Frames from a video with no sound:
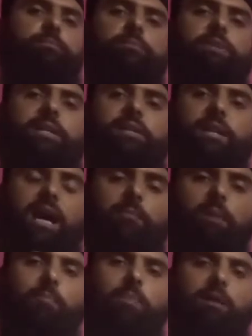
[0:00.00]
The time
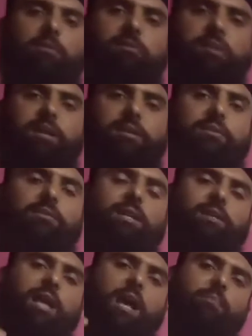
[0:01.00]
of onset, the
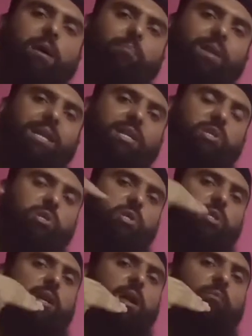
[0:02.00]
time of
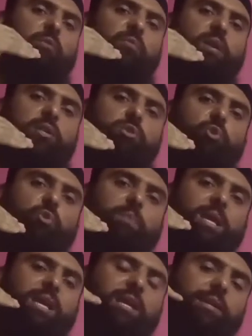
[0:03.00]
initiation of effect should
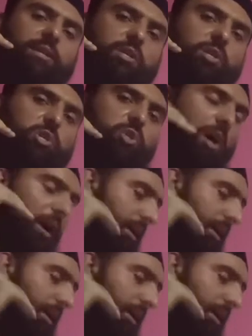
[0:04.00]
be short.